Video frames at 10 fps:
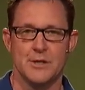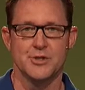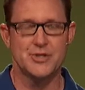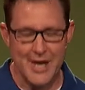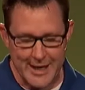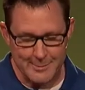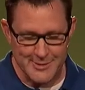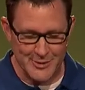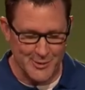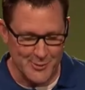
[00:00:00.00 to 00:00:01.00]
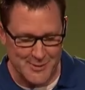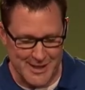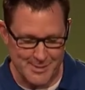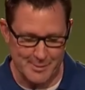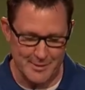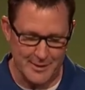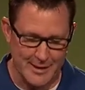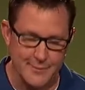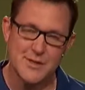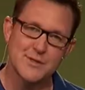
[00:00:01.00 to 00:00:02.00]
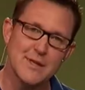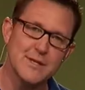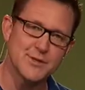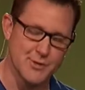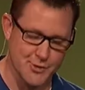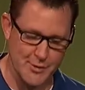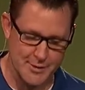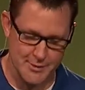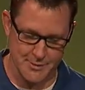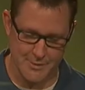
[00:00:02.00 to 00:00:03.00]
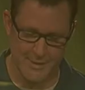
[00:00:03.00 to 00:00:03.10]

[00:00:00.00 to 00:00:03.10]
James in the New Testament gives us these instructions.